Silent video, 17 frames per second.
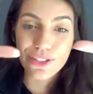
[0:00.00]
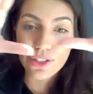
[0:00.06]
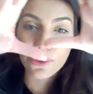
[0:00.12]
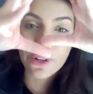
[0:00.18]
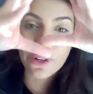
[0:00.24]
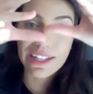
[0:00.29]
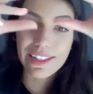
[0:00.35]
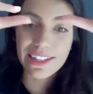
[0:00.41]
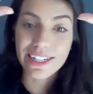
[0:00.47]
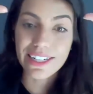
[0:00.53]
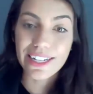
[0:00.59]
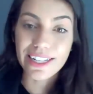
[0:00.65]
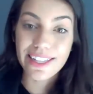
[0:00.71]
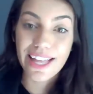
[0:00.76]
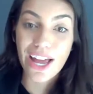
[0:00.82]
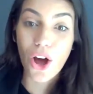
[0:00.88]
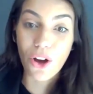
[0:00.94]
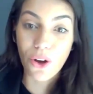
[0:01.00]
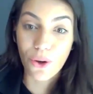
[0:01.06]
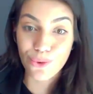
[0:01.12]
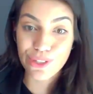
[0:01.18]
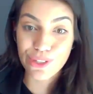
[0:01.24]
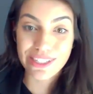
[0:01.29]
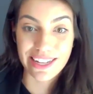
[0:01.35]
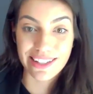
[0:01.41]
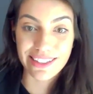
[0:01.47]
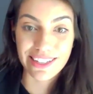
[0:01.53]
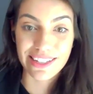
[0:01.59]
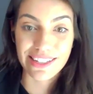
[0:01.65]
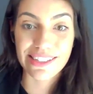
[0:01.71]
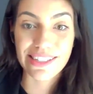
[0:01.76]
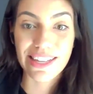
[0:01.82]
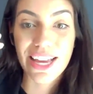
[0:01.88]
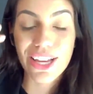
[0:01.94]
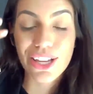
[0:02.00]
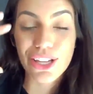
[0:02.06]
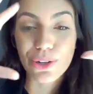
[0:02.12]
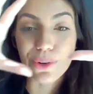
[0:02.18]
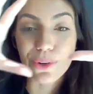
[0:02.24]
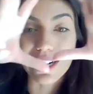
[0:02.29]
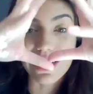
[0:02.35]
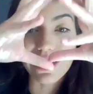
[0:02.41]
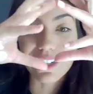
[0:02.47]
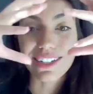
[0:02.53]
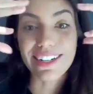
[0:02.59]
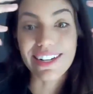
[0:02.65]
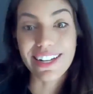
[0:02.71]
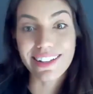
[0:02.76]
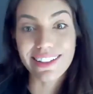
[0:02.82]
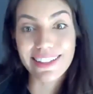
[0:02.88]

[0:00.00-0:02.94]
you are learning the whole sentence. You are learning